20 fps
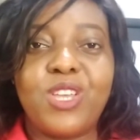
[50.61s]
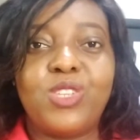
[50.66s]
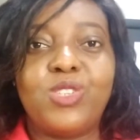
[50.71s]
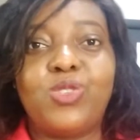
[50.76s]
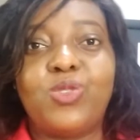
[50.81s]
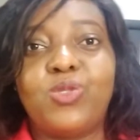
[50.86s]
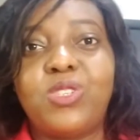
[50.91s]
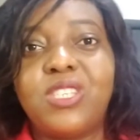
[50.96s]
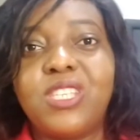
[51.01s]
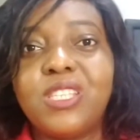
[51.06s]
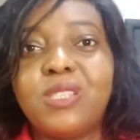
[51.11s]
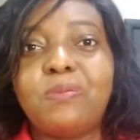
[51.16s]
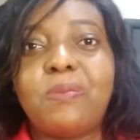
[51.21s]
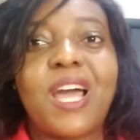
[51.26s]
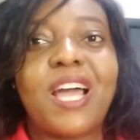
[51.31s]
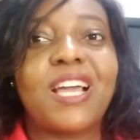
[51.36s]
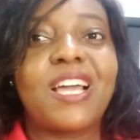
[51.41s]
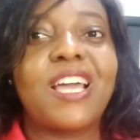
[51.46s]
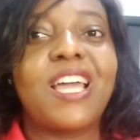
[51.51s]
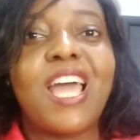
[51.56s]
So sit
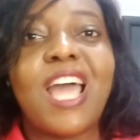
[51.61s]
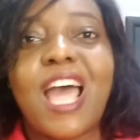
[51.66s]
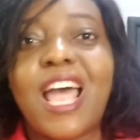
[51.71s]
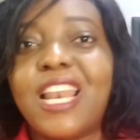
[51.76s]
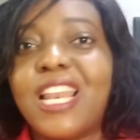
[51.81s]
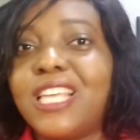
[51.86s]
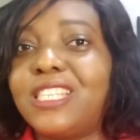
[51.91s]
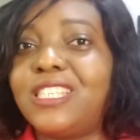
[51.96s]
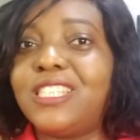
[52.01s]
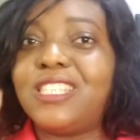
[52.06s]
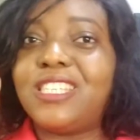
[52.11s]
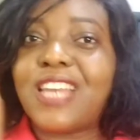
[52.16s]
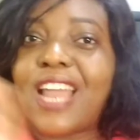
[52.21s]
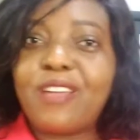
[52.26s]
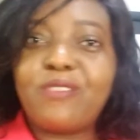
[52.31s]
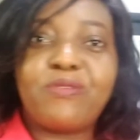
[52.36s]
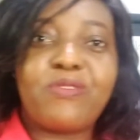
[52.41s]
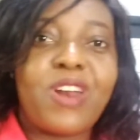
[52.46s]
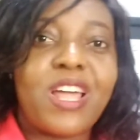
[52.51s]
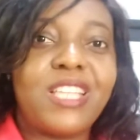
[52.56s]
back and let's
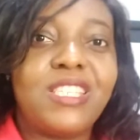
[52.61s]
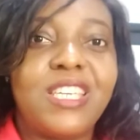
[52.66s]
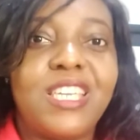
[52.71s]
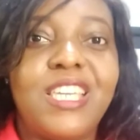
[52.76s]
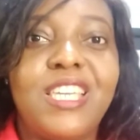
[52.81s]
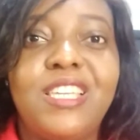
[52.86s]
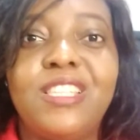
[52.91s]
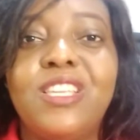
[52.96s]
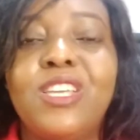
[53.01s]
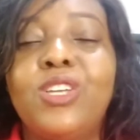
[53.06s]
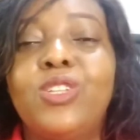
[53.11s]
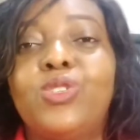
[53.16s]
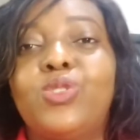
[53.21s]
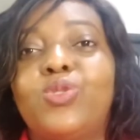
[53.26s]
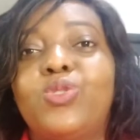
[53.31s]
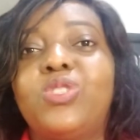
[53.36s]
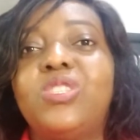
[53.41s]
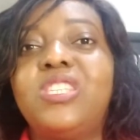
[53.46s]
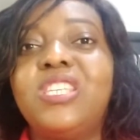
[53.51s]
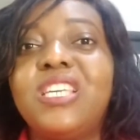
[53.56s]
dive right
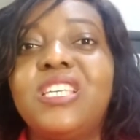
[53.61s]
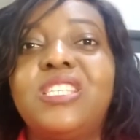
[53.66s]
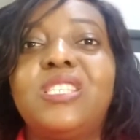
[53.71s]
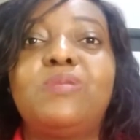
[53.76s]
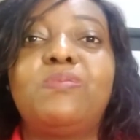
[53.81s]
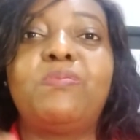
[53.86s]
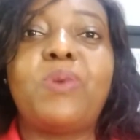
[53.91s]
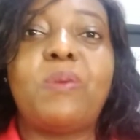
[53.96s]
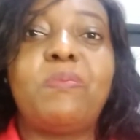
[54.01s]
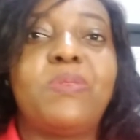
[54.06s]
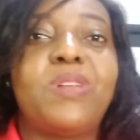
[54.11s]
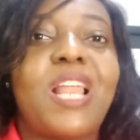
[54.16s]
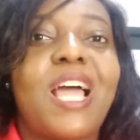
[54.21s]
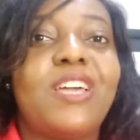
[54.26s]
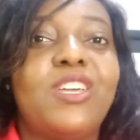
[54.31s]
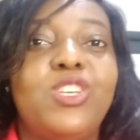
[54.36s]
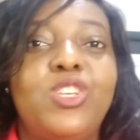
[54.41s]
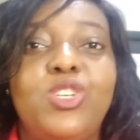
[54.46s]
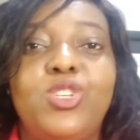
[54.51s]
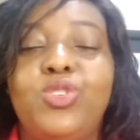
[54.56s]
into this
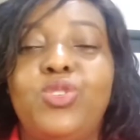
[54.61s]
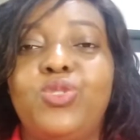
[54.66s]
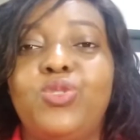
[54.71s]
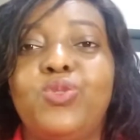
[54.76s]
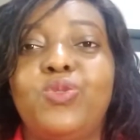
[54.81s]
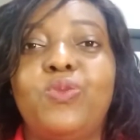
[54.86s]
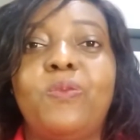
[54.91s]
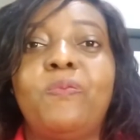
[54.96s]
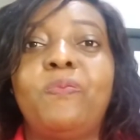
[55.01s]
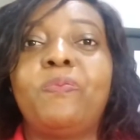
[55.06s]
popular issue: